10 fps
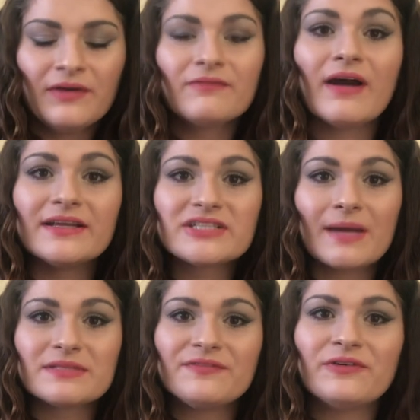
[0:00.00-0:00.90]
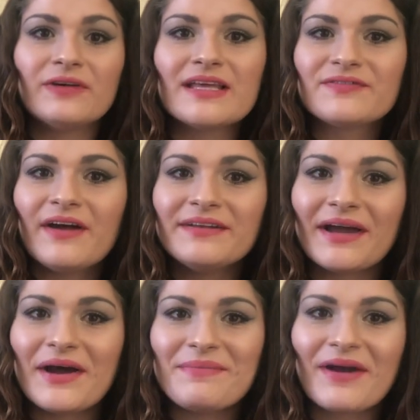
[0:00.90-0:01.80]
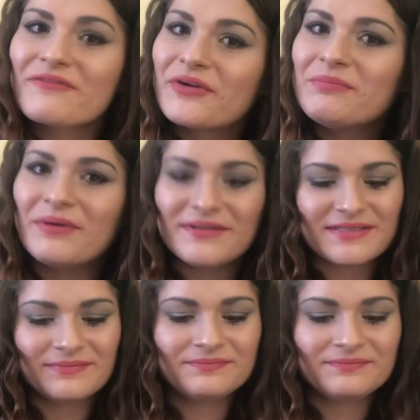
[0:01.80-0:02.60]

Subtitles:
Right, chapter 4, let's find out about Rupert.